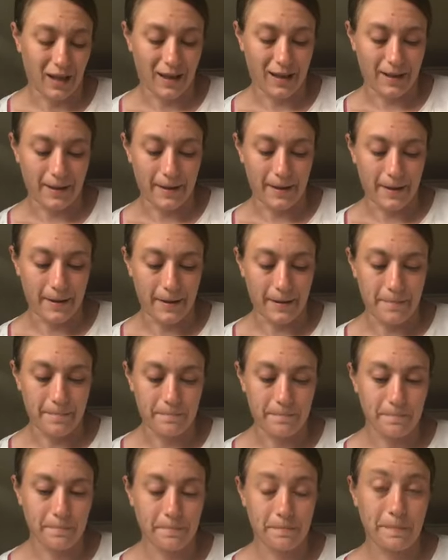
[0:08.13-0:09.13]

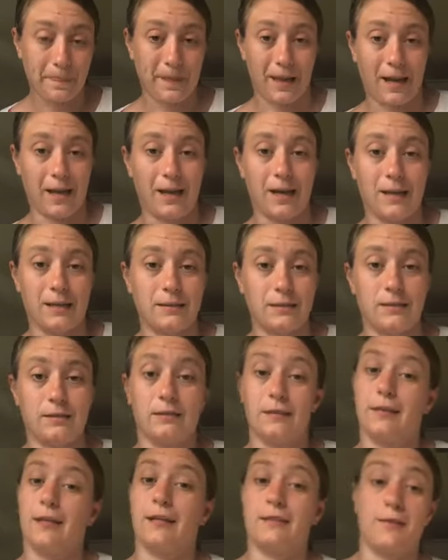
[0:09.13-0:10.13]
and
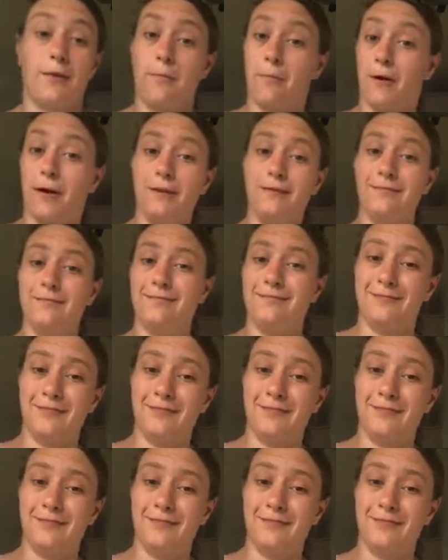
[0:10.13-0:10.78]
it's not mine.